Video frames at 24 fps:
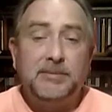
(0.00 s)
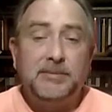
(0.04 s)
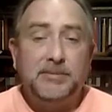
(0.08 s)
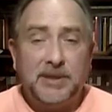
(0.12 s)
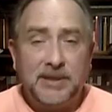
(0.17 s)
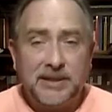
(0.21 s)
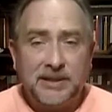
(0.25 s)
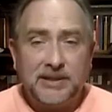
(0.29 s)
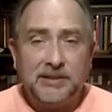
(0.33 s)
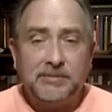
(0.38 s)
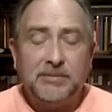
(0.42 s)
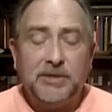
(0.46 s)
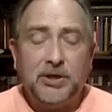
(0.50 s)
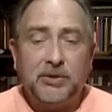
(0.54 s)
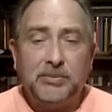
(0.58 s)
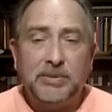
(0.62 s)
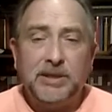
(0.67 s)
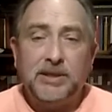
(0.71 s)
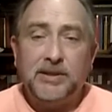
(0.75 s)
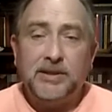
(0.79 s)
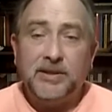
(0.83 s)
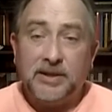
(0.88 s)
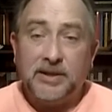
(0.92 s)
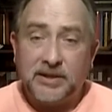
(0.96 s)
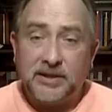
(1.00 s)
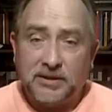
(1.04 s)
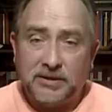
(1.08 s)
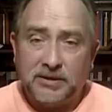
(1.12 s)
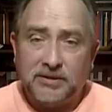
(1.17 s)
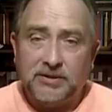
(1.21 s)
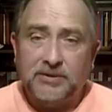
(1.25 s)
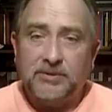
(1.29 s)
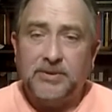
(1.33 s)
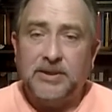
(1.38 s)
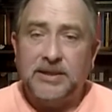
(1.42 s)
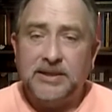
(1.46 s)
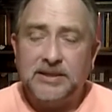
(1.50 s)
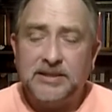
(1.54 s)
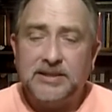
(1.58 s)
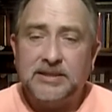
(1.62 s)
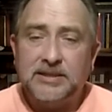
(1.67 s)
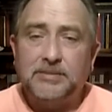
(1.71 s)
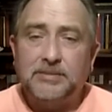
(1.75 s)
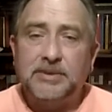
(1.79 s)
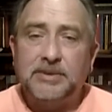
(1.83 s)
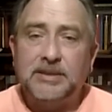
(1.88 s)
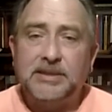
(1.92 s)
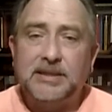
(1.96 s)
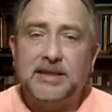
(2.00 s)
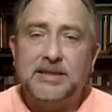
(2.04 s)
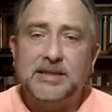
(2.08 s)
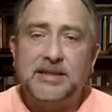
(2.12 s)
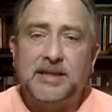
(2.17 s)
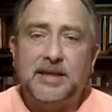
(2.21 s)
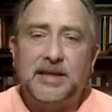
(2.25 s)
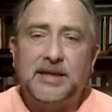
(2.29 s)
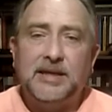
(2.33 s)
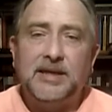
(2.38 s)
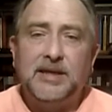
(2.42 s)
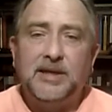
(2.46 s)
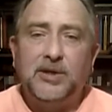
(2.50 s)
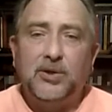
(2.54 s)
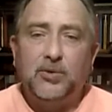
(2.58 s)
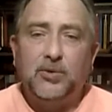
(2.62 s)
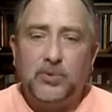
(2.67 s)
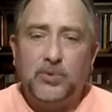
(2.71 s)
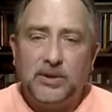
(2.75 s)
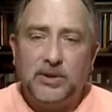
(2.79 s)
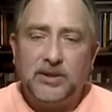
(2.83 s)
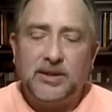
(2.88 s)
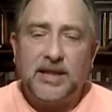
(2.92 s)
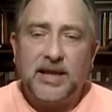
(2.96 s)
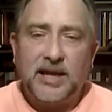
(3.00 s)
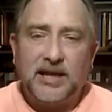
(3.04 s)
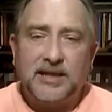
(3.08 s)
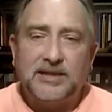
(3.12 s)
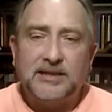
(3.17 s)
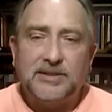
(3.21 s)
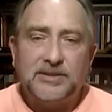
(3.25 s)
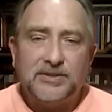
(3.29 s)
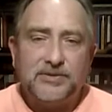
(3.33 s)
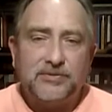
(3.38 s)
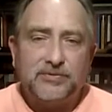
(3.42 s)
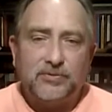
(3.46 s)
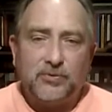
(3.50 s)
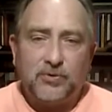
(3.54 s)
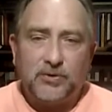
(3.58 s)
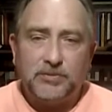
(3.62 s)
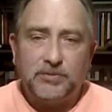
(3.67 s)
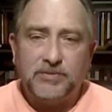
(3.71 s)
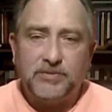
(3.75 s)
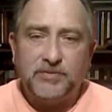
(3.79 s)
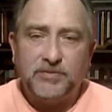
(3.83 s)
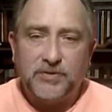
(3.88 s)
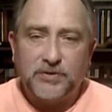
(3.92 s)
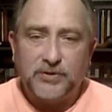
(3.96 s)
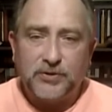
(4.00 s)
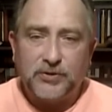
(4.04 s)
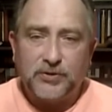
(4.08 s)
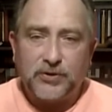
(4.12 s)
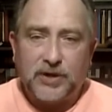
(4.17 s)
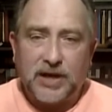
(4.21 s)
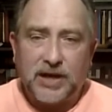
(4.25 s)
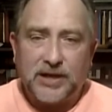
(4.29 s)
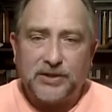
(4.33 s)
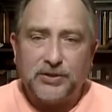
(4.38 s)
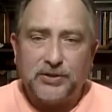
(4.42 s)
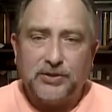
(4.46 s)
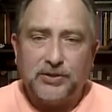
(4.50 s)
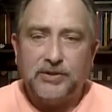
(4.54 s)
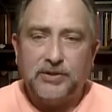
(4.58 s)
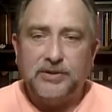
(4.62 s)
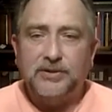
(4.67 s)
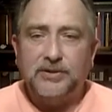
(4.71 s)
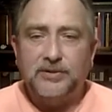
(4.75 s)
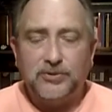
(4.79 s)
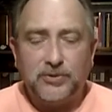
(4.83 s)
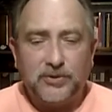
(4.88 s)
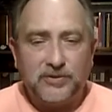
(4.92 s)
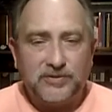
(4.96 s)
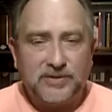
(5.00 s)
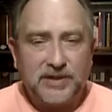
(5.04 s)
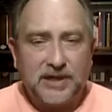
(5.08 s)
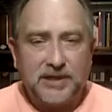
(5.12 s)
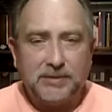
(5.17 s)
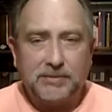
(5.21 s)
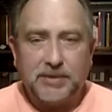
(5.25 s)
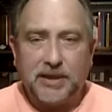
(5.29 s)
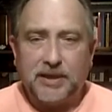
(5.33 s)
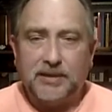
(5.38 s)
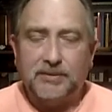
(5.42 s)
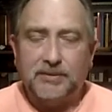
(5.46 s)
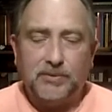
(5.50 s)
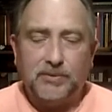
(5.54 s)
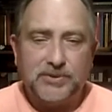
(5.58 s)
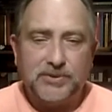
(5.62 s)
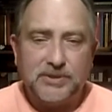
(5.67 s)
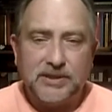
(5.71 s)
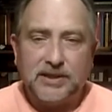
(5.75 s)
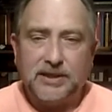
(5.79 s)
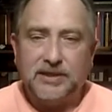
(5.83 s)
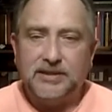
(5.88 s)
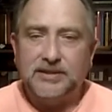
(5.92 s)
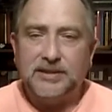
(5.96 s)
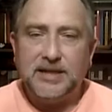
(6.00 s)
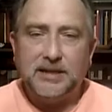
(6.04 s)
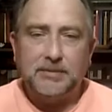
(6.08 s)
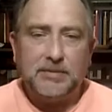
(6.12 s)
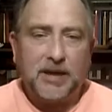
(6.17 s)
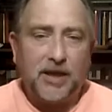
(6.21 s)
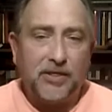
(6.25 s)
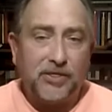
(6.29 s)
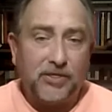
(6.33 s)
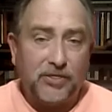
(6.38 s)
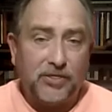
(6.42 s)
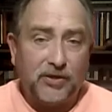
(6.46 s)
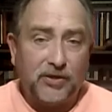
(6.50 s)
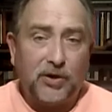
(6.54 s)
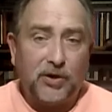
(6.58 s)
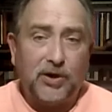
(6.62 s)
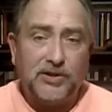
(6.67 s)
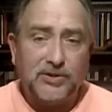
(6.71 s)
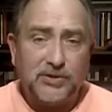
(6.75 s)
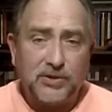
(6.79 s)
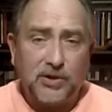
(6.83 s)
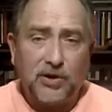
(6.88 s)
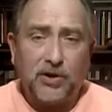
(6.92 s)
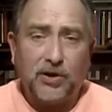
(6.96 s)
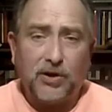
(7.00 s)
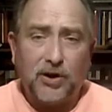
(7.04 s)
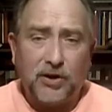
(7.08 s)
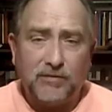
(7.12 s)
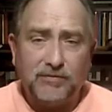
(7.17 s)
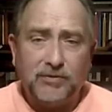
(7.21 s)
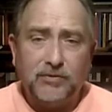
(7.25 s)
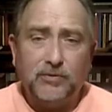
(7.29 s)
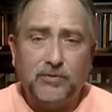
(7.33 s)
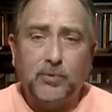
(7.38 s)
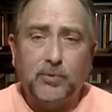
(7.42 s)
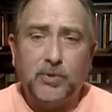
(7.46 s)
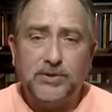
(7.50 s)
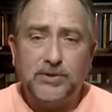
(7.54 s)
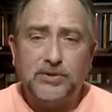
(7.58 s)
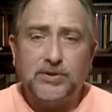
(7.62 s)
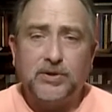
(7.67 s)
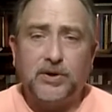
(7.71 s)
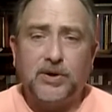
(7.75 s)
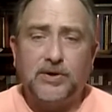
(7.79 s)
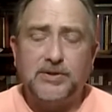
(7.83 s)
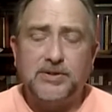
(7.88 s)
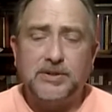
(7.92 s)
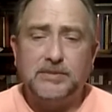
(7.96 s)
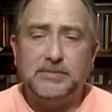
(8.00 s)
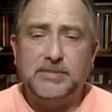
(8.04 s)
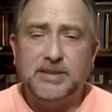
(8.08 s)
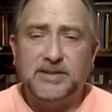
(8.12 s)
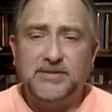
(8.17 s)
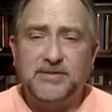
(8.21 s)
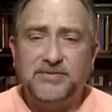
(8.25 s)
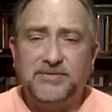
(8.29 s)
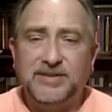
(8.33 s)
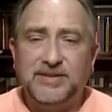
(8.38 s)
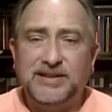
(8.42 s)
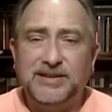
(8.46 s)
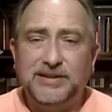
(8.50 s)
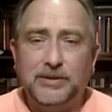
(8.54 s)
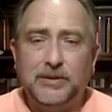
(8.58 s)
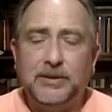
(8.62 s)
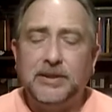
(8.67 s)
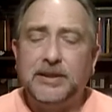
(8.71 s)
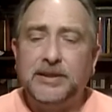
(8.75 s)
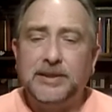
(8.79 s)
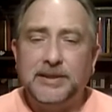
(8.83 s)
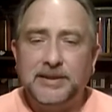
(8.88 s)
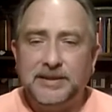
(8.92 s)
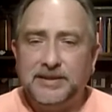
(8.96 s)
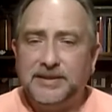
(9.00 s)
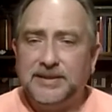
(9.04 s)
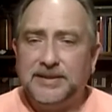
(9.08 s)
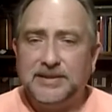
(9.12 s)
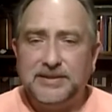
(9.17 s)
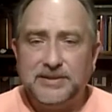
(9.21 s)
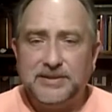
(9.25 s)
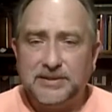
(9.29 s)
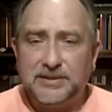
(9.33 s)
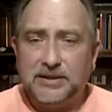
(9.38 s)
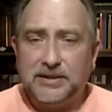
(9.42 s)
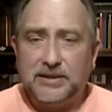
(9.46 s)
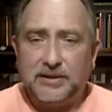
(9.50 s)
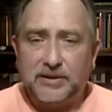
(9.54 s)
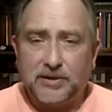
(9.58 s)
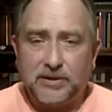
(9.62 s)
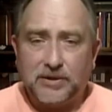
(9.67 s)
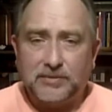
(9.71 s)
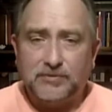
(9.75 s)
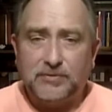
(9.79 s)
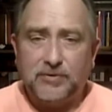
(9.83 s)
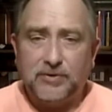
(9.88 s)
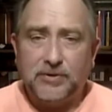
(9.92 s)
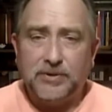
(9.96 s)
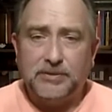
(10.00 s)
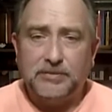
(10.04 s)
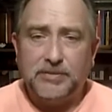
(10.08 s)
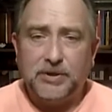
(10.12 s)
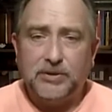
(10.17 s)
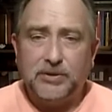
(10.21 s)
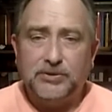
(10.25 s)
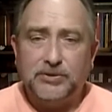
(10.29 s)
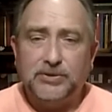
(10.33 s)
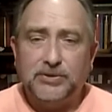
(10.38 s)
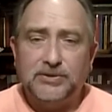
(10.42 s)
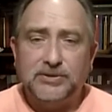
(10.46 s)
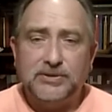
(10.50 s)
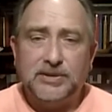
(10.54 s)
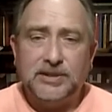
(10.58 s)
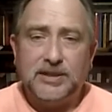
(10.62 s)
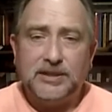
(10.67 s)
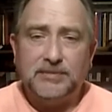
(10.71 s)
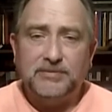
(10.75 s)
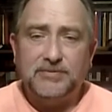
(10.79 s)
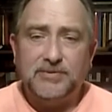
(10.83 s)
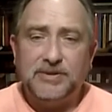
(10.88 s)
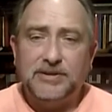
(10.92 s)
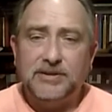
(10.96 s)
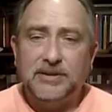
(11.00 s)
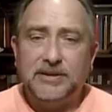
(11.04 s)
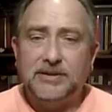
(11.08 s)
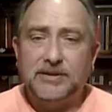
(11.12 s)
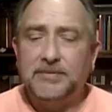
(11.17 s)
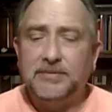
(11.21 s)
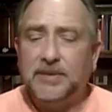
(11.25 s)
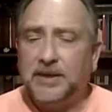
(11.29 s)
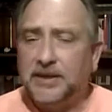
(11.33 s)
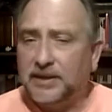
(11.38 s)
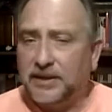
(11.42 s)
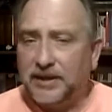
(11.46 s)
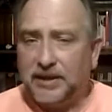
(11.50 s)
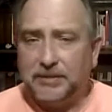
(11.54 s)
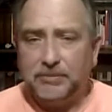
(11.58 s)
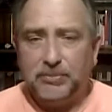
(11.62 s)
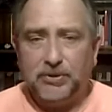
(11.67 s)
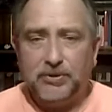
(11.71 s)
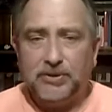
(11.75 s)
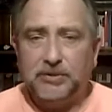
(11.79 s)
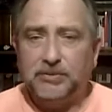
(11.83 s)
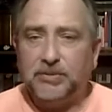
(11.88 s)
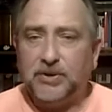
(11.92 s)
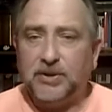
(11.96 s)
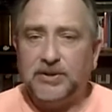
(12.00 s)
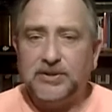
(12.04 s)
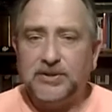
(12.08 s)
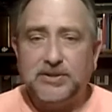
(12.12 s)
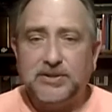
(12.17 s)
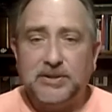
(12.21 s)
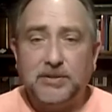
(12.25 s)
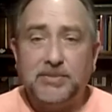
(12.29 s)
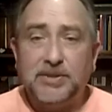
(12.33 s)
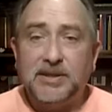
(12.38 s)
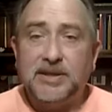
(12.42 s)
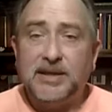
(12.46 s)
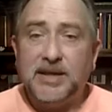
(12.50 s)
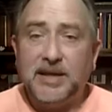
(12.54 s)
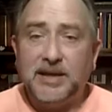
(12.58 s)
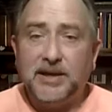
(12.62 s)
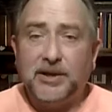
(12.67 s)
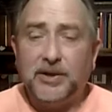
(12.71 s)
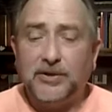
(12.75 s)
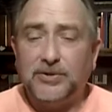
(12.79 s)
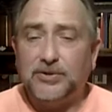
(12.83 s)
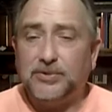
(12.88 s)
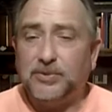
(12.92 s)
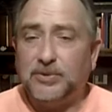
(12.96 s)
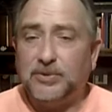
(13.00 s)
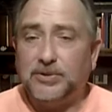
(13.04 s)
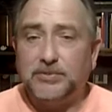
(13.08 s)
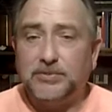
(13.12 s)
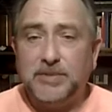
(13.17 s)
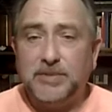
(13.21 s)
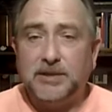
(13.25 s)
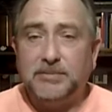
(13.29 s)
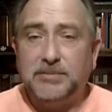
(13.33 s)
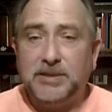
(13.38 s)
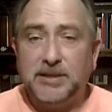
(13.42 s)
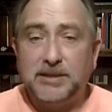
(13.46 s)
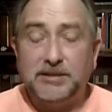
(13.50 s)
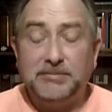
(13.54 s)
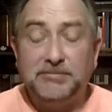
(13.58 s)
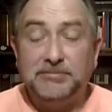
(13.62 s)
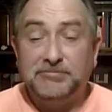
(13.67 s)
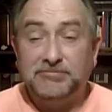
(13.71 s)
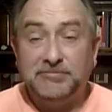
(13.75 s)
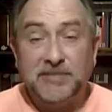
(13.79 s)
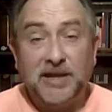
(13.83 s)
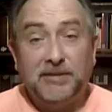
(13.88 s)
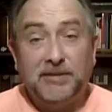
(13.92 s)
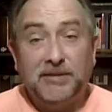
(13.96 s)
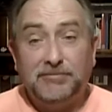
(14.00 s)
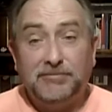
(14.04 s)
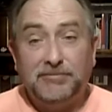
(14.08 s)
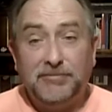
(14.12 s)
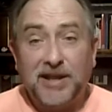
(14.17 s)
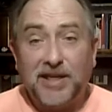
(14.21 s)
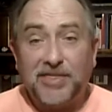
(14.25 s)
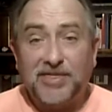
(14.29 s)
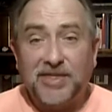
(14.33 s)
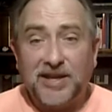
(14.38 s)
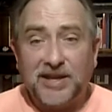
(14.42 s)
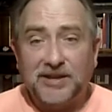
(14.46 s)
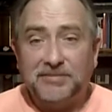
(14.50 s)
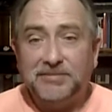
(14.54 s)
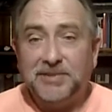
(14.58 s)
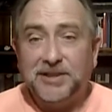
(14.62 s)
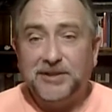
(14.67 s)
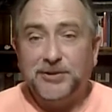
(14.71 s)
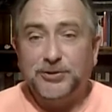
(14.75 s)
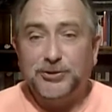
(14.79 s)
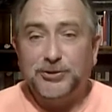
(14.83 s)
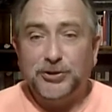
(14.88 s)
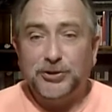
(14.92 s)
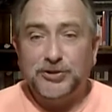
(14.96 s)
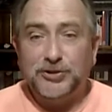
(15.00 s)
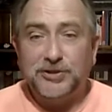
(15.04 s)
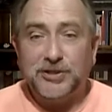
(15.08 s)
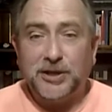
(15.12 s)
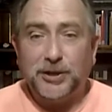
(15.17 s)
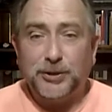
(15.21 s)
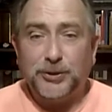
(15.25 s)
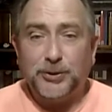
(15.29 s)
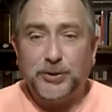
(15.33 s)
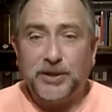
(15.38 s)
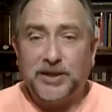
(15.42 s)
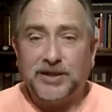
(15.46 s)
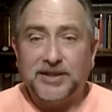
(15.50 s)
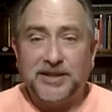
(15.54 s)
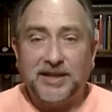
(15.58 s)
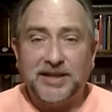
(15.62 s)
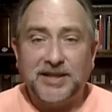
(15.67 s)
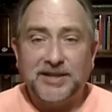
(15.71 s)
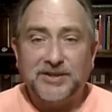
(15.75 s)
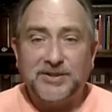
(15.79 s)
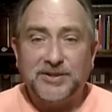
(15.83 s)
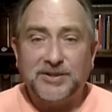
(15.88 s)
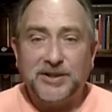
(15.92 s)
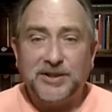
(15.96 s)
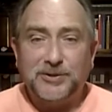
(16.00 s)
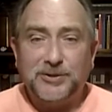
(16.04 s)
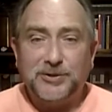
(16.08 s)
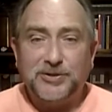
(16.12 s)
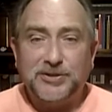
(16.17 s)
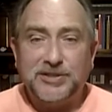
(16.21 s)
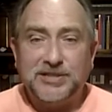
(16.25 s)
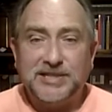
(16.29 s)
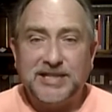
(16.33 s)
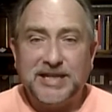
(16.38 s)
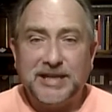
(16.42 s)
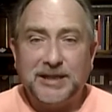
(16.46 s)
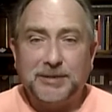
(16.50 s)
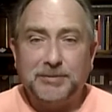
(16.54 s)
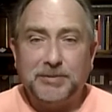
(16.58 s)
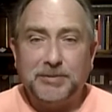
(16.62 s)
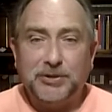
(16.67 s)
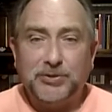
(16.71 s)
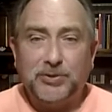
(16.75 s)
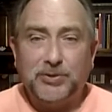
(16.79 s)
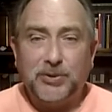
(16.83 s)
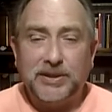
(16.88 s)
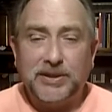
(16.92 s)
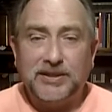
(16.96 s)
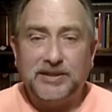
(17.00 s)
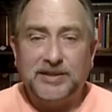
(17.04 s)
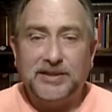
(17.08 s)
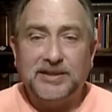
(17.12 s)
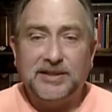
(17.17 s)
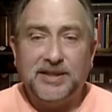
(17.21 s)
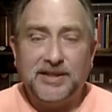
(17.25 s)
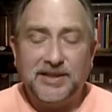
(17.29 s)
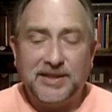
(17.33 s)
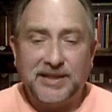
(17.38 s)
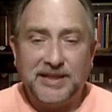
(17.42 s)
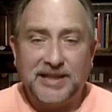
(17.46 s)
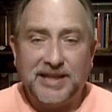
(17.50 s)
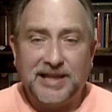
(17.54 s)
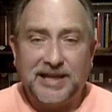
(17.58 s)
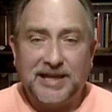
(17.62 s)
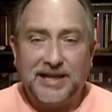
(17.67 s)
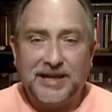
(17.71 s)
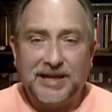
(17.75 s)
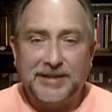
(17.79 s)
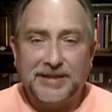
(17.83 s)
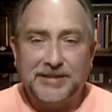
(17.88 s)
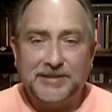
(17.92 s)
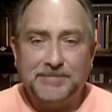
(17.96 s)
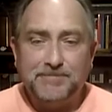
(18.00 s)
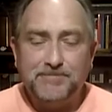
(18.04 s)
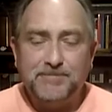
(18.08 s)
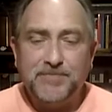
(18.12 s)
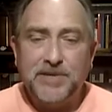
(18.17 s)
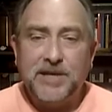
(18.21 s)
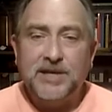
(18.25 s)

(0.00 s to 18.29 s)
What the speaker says: But in the moment, the coloring, something like that, will act as a form of distraction, sort of take my thoughts off of what's causing me to feel these harmful emotions that I'm feeling, and put them on something else, which may be nothing, just coloring, like I said, just staying between the lines.